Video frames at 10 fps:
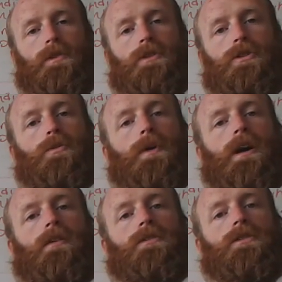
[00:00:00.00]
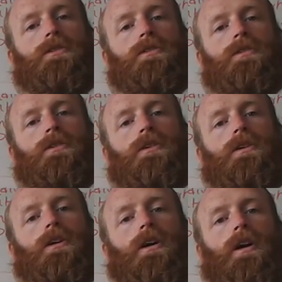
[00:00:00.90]
two parents
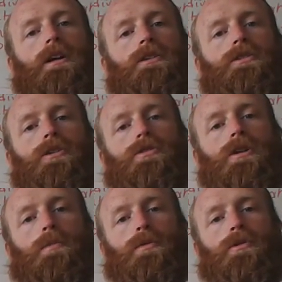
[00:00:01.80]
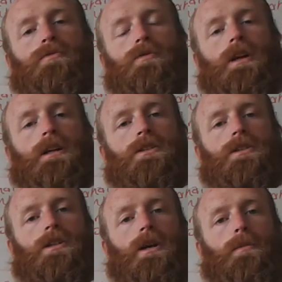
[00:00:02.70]
in a socially approved
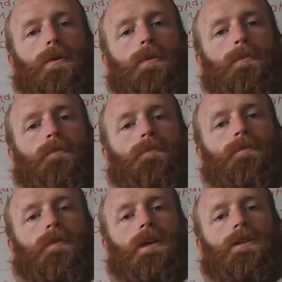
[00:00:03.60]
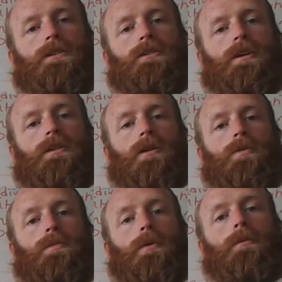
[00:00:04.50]
relationship. So that
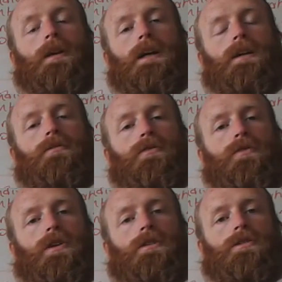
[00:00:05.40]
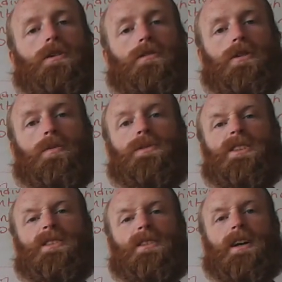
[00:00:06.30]
would probably refer to the
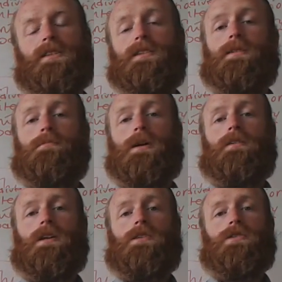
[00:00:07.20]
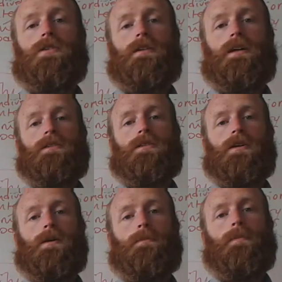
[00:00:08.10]
opposite sex in marriage at
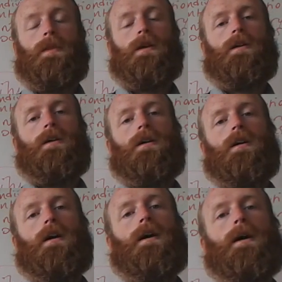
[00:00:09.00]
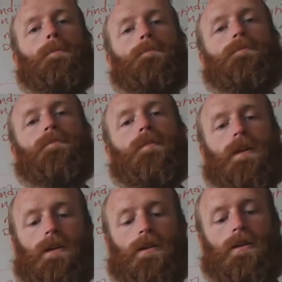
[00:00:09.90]
time,
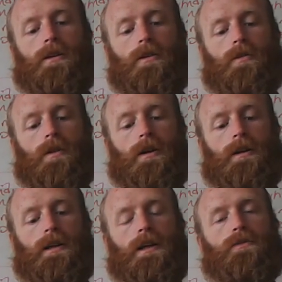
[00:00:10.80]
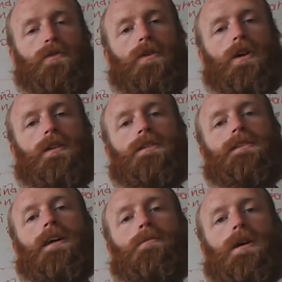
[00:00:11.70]
who live in the
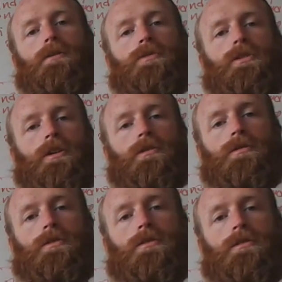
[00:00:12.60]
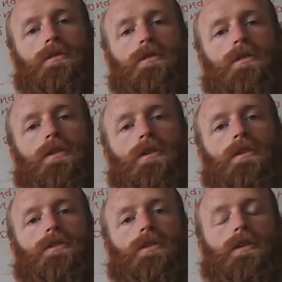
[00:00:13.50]
same household,
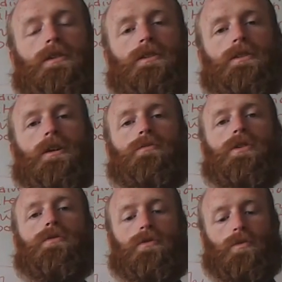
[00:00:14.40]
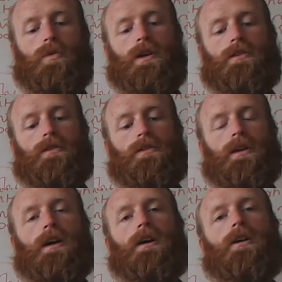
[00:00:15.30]
so under the same roof, with
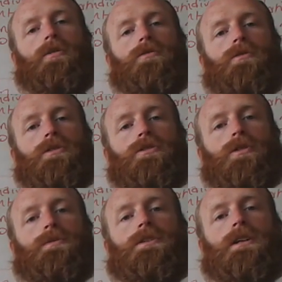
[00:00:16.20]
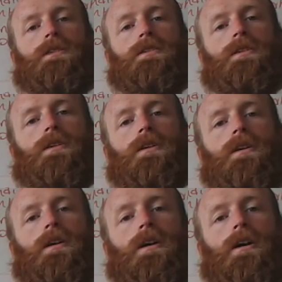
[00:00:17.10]
their own or adopted
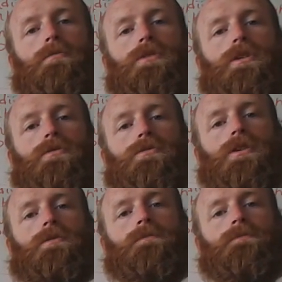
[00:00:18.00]
children.